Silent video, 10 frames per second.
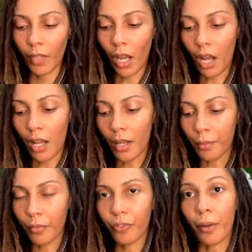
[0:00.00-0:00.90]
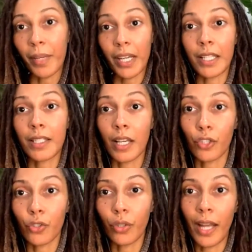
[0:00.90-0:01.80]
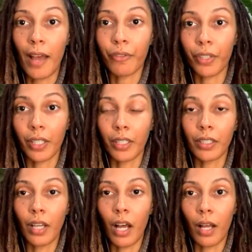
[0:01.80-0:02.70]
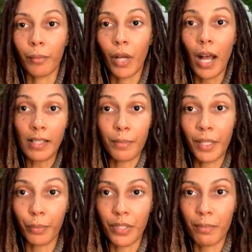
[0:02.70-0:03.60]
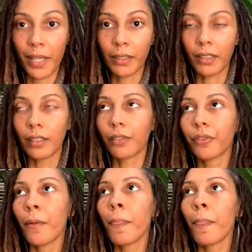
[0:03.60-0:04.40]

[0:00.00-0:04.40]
from an ancestral and African cosmic perspective